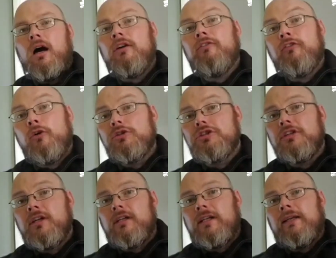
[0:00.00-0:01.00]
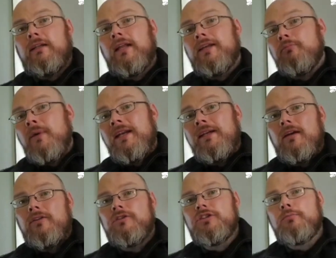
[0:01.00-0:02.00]
Unfortunately, like many
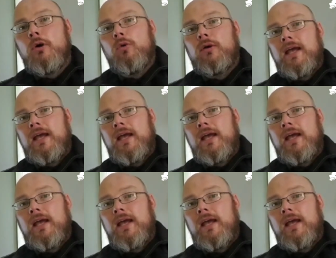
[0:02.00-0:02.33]
other small